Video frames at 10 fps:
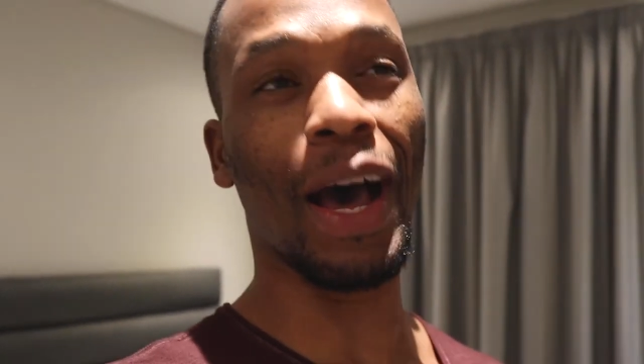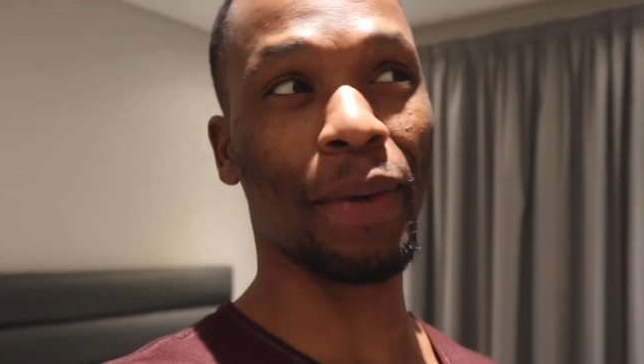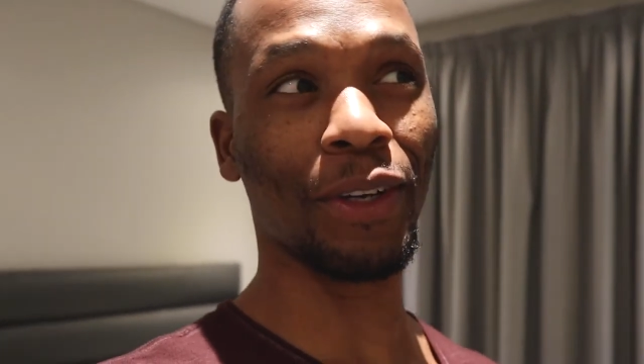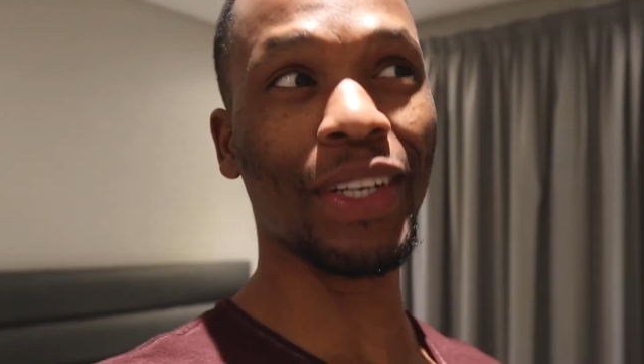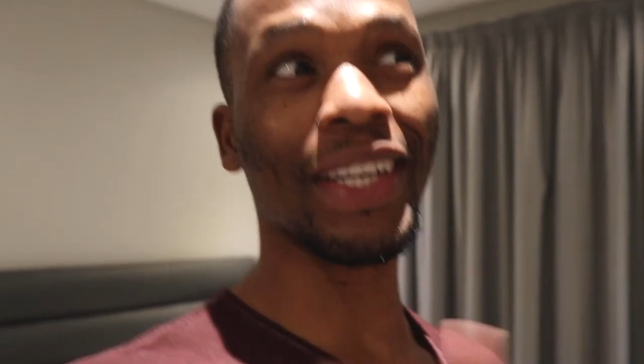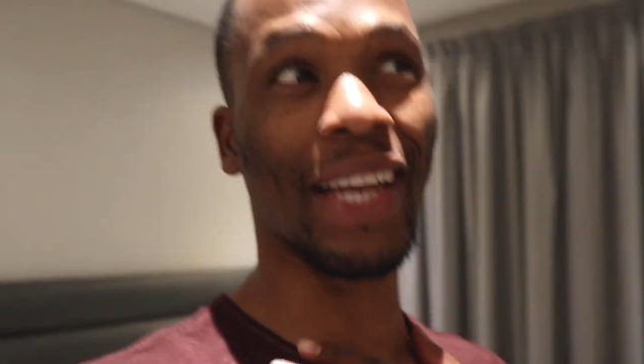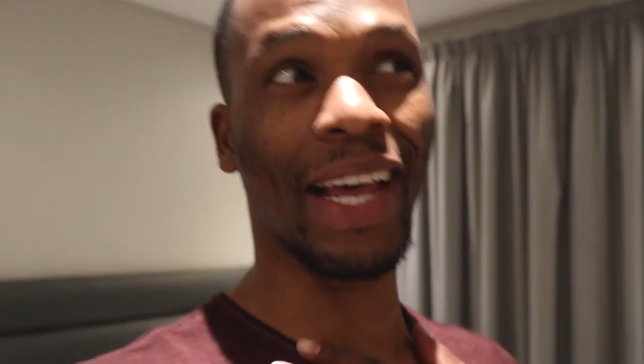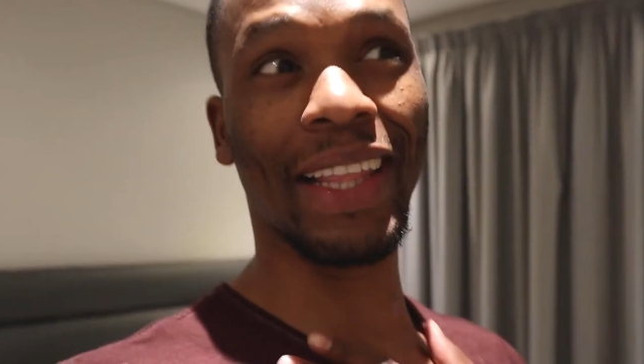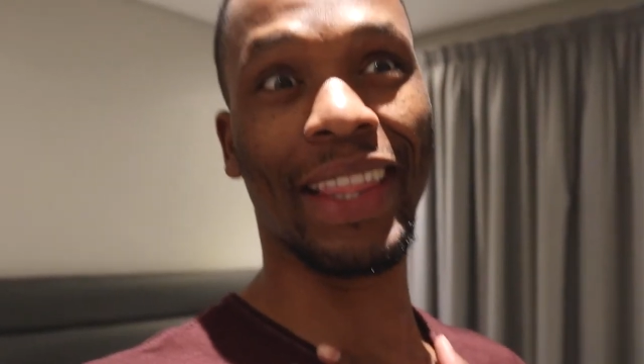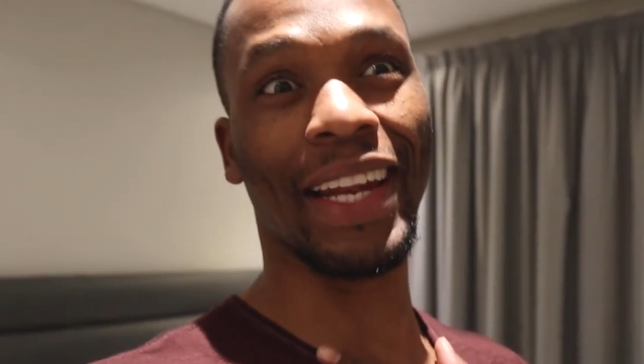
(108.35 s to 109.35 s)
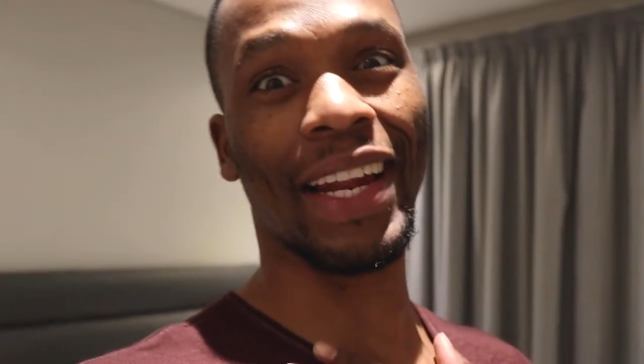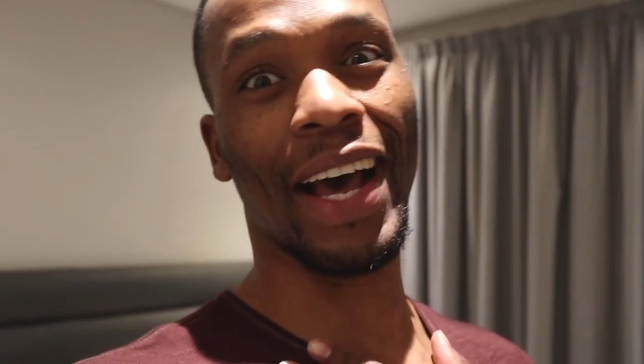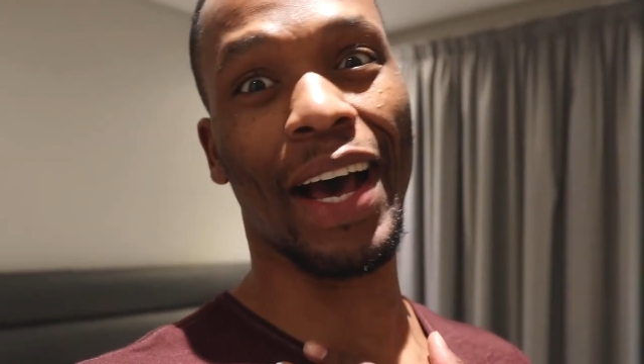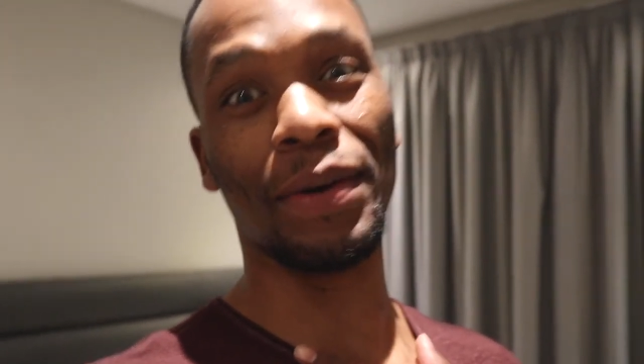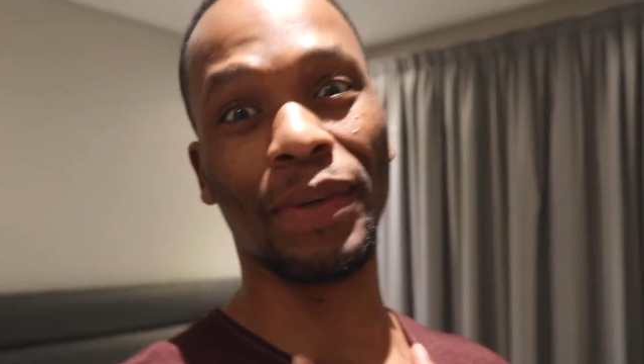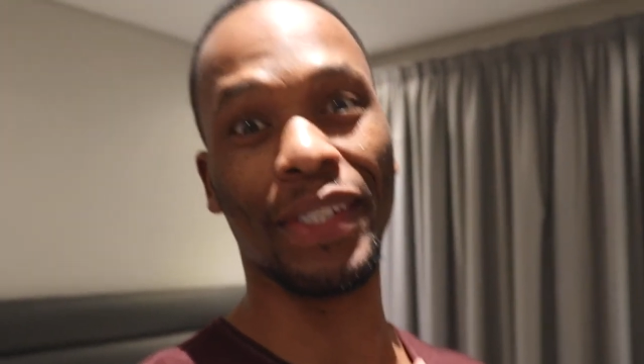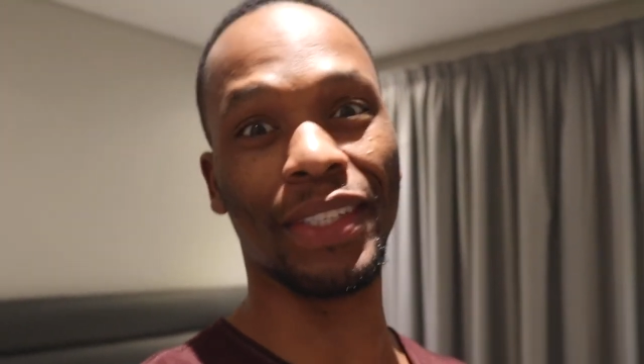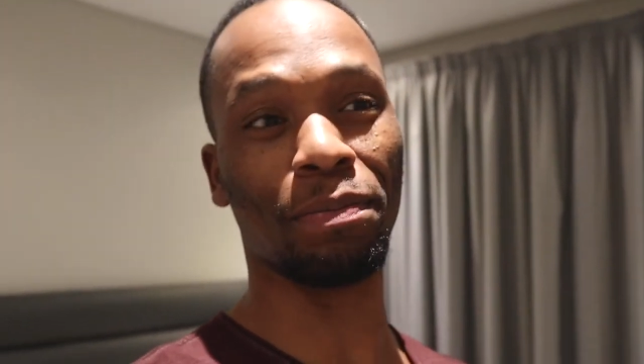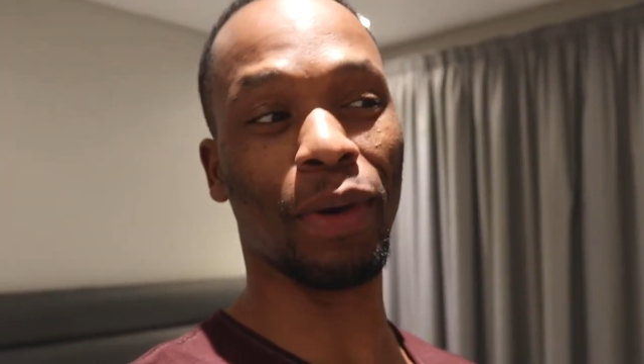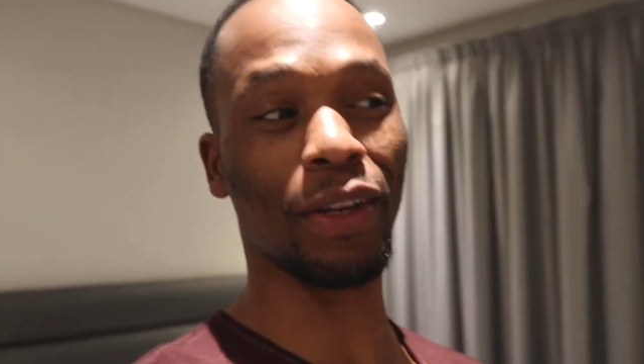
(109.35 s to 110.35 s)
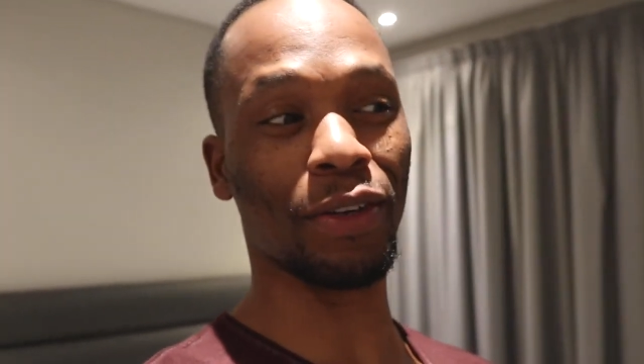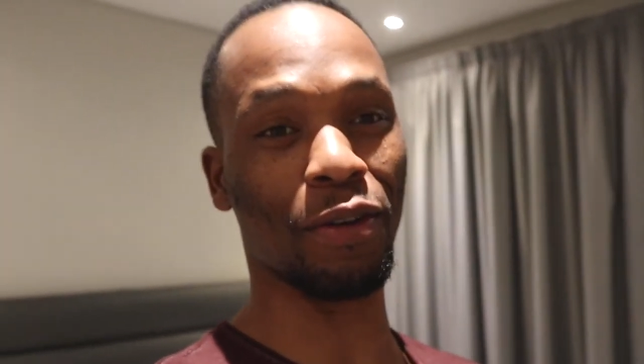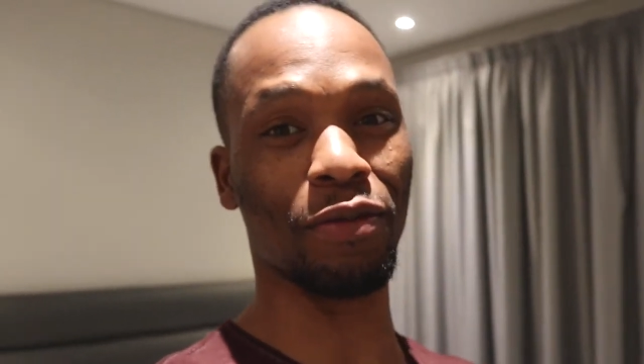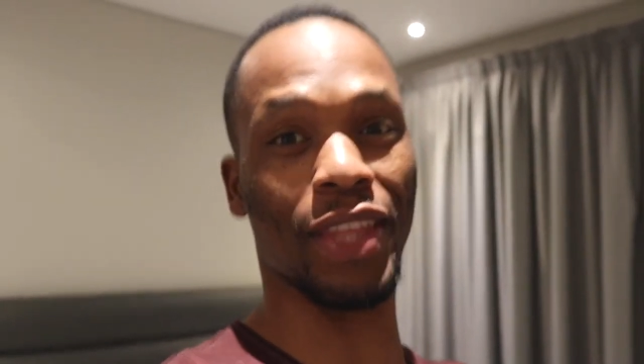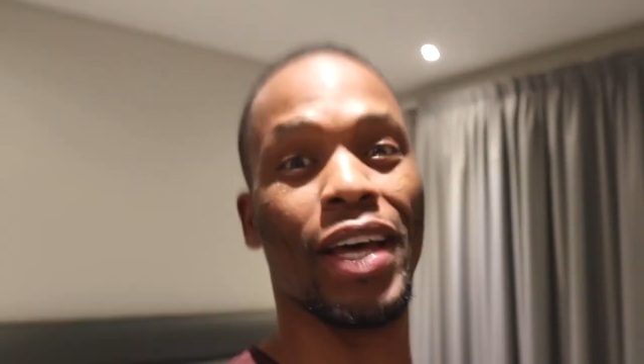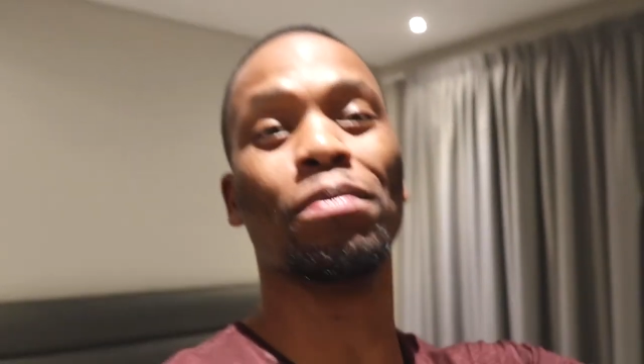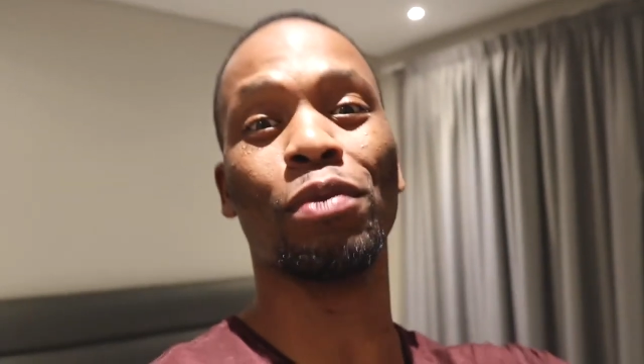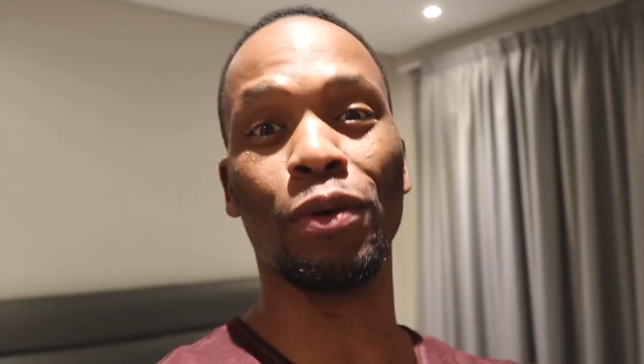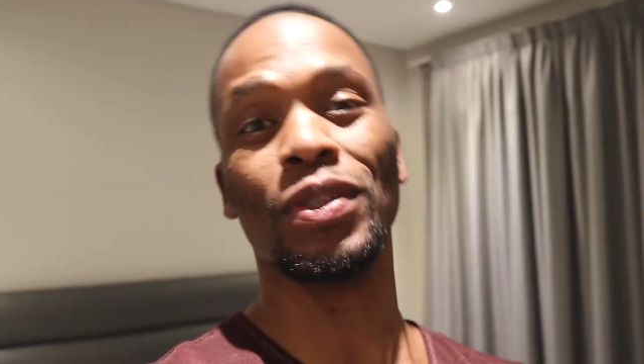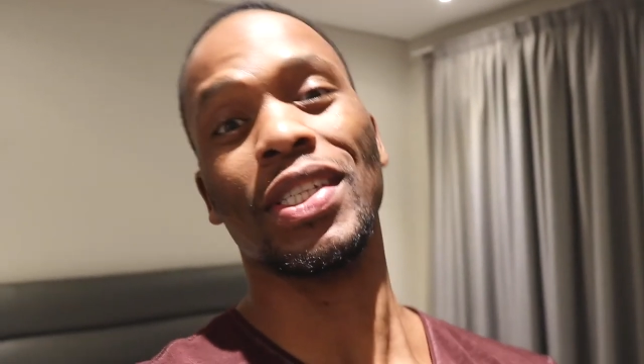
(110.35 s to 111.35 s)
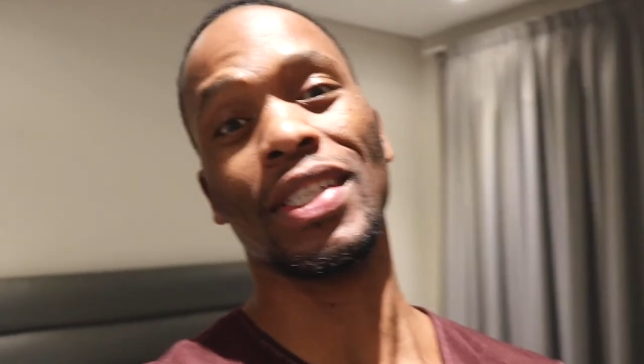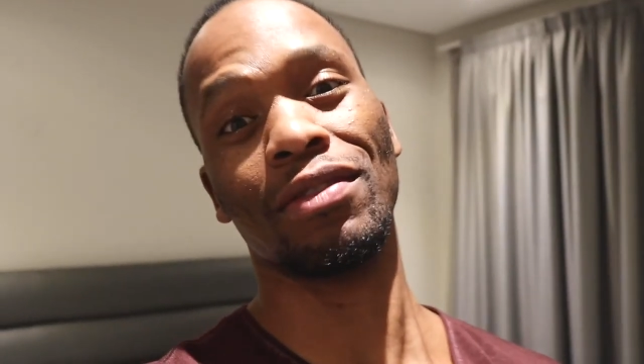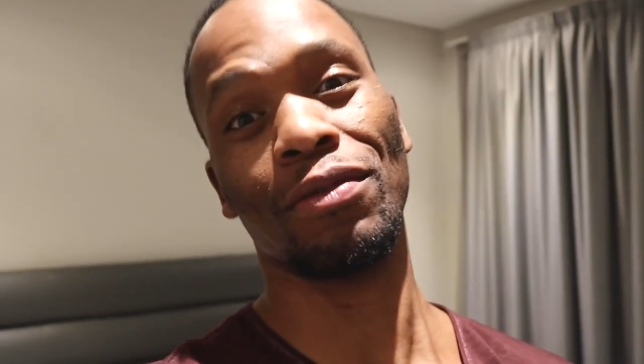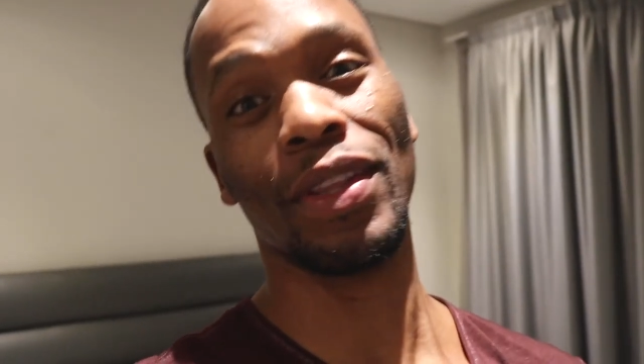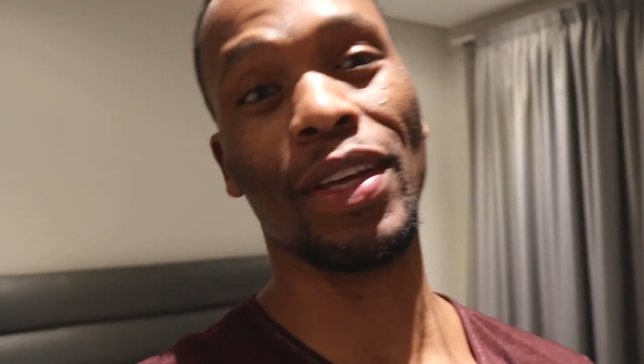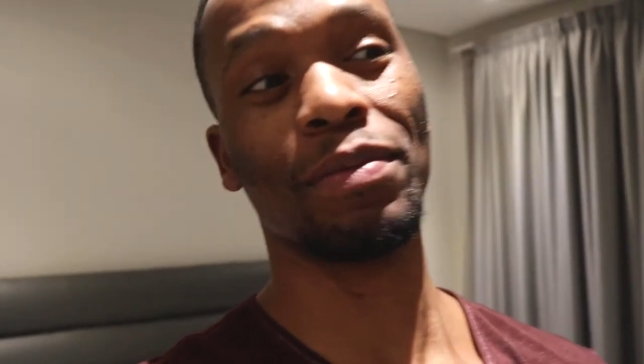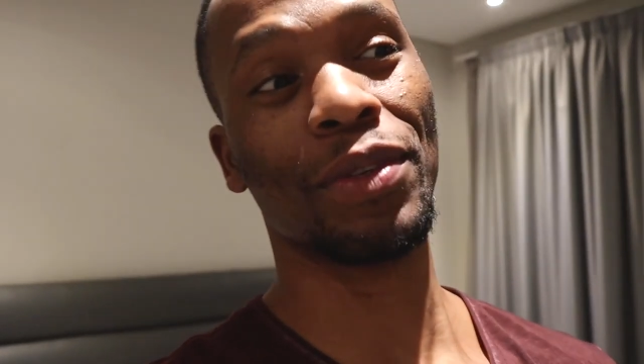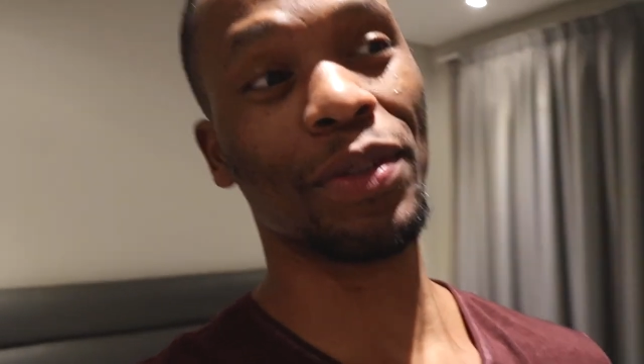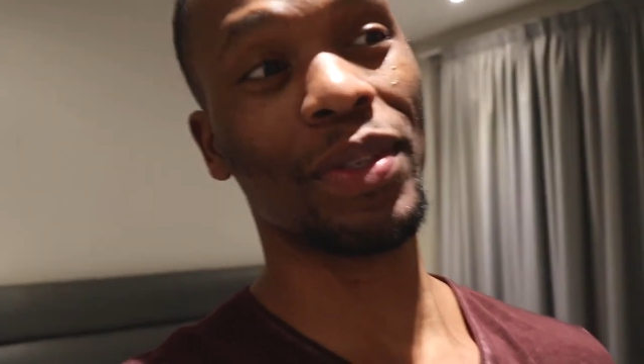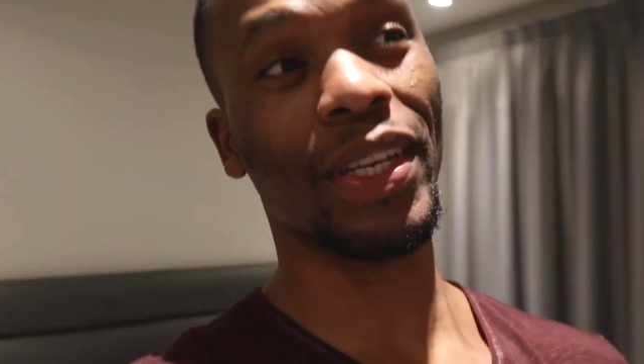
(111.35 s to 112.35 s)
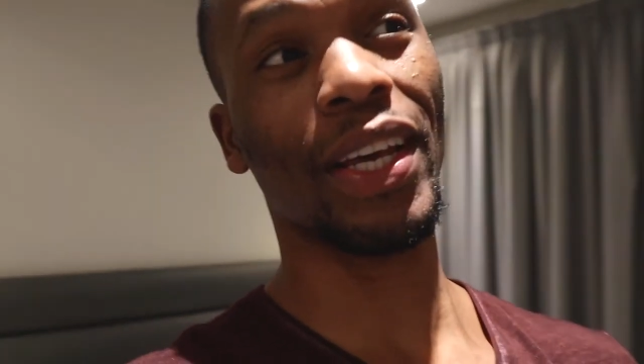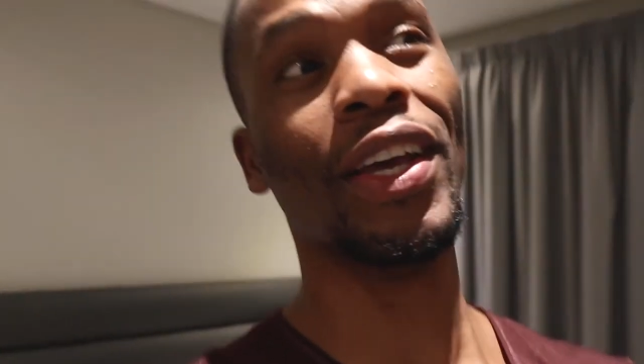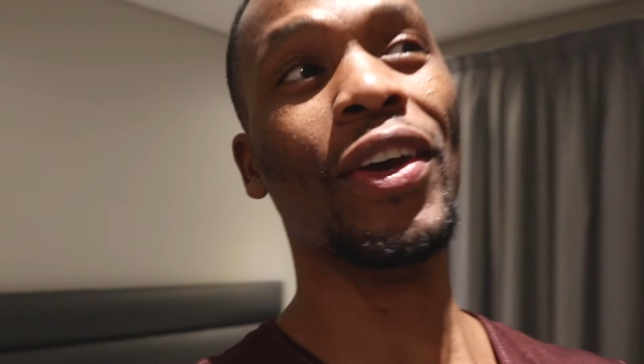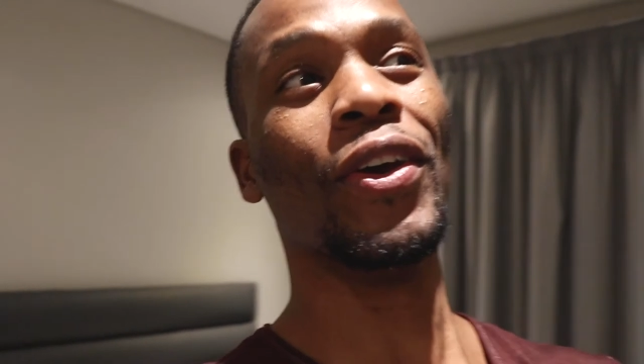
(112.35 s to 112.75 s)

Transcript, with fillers: I'm actually glad that I was part of that process for them to say,